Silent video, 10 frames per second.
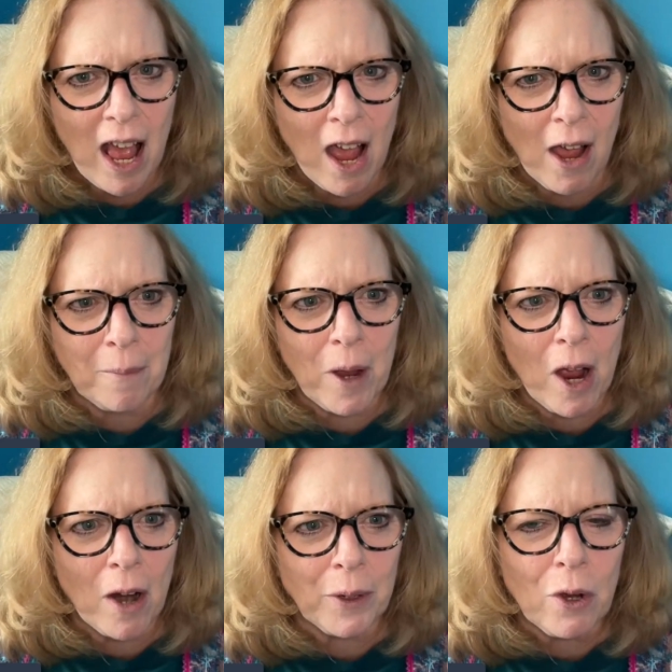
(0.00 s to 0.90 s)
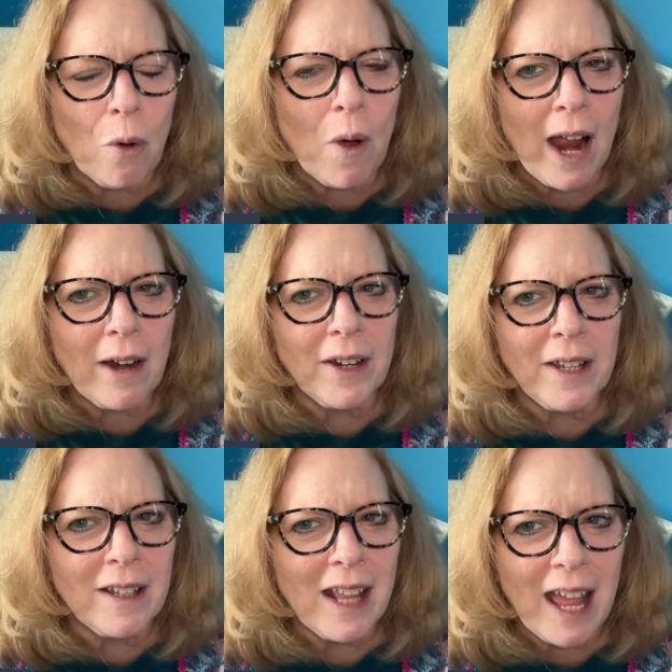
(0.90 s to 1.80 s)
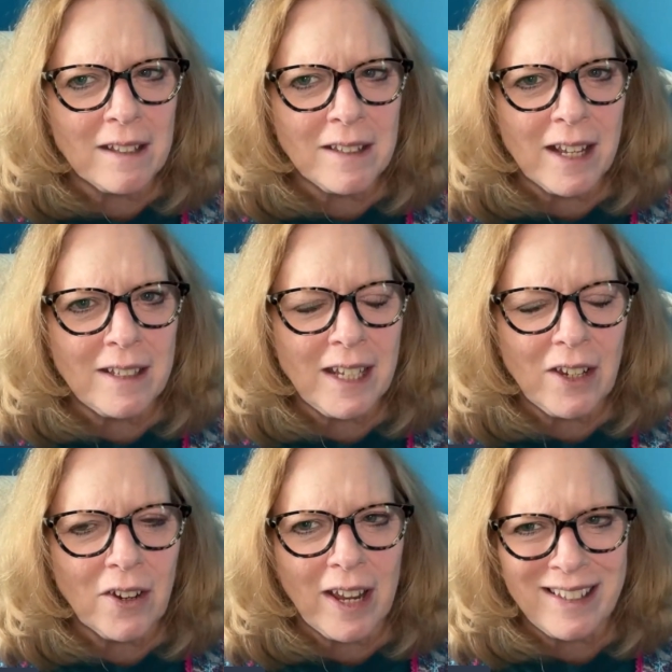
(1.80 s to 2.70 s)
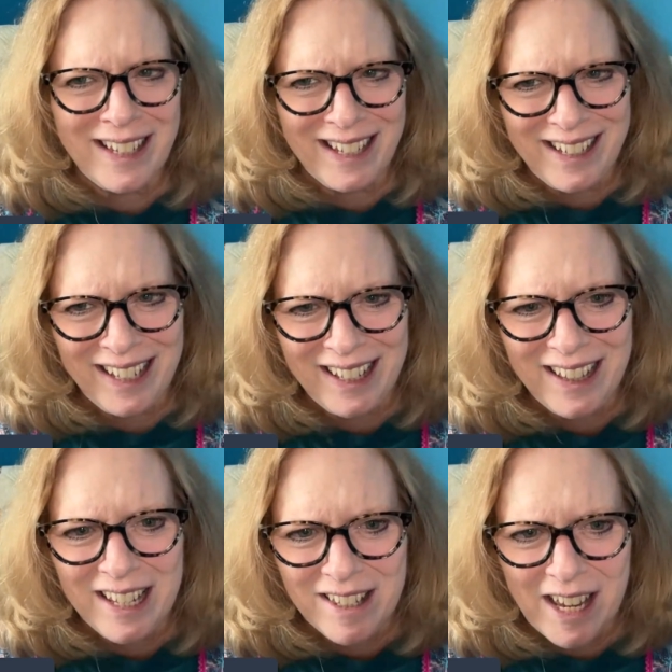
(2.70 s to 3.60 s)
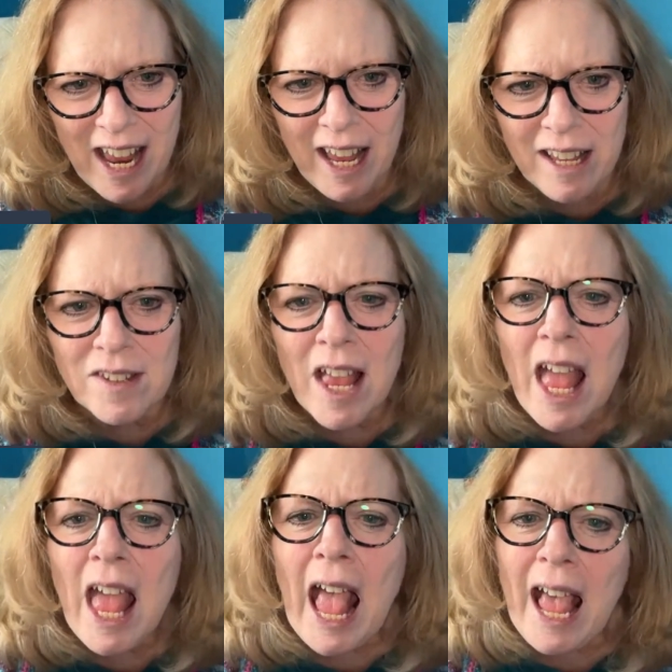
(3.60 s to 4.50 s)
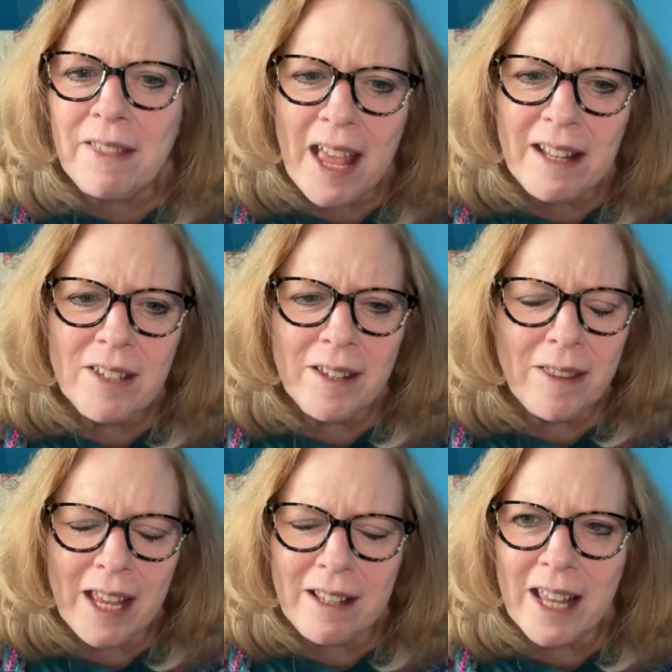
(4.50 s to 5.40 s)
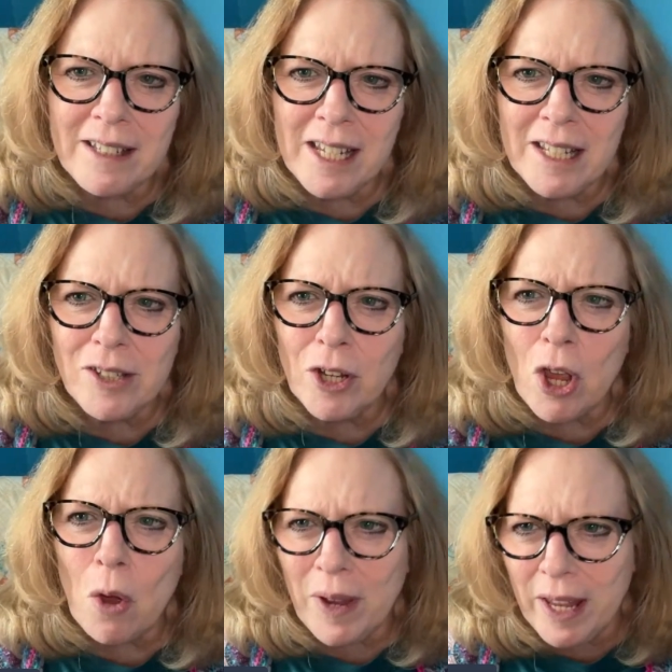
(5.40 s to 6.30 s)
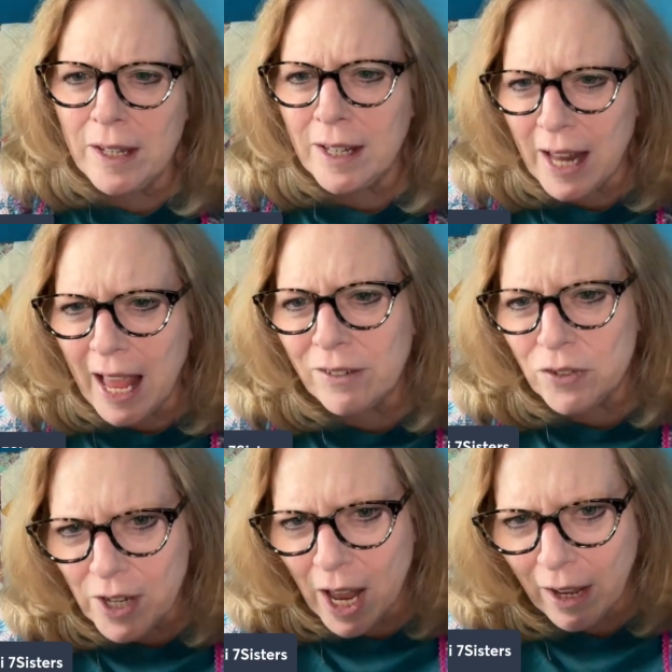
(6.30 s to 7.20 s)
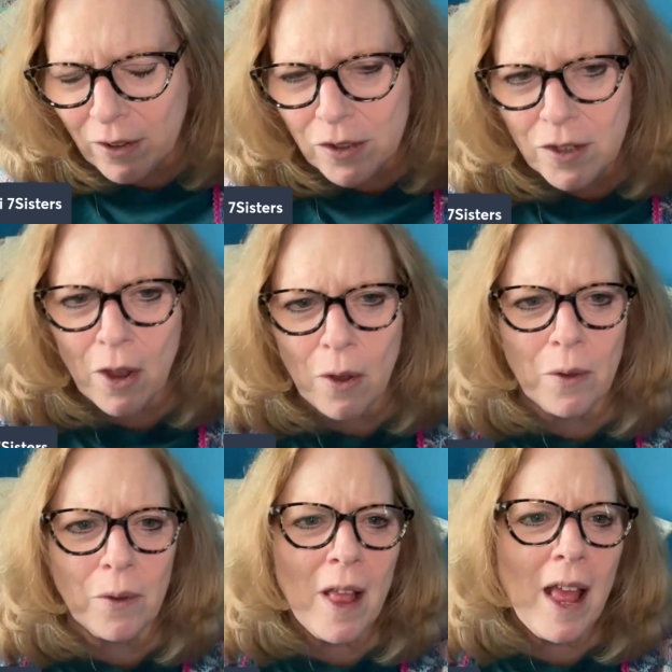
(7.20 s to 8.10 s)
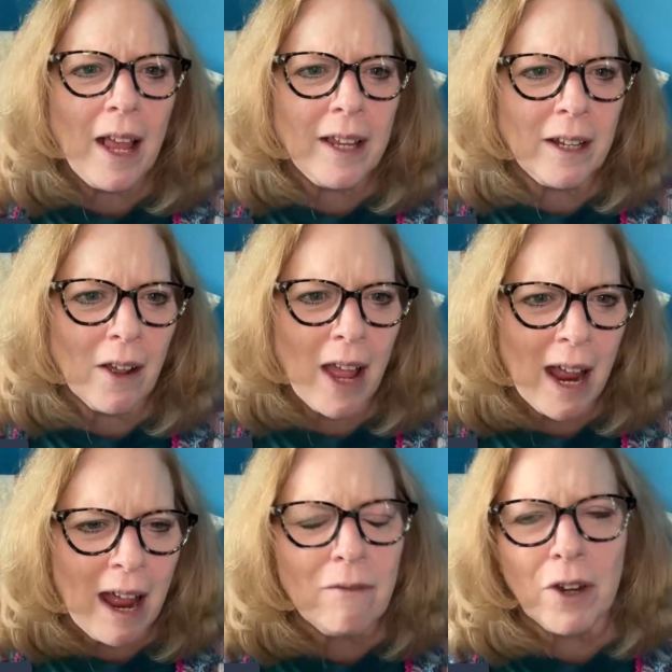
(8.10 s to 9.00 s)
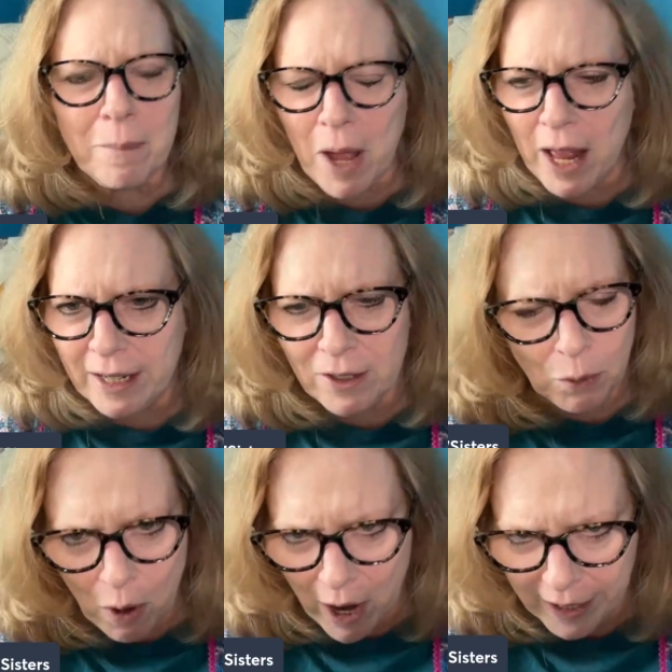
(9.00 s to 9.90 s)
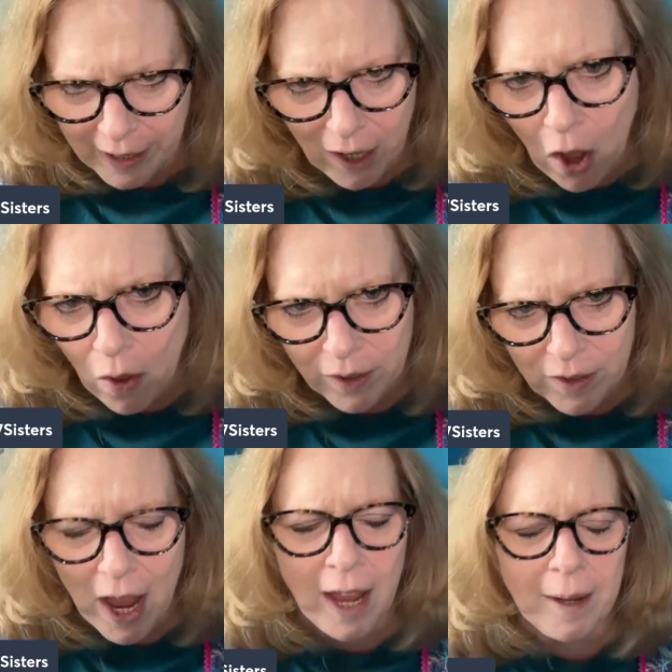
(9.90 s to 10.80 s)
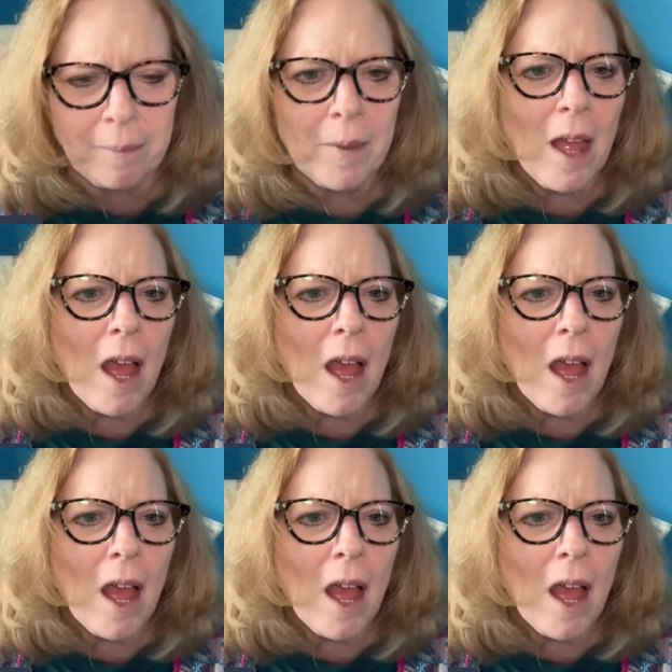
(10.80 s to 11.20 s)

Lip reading: are requiring the SAT or ACT these days. And that's a thing that tends to go in and out of style. So, everybody's requiring it all the time.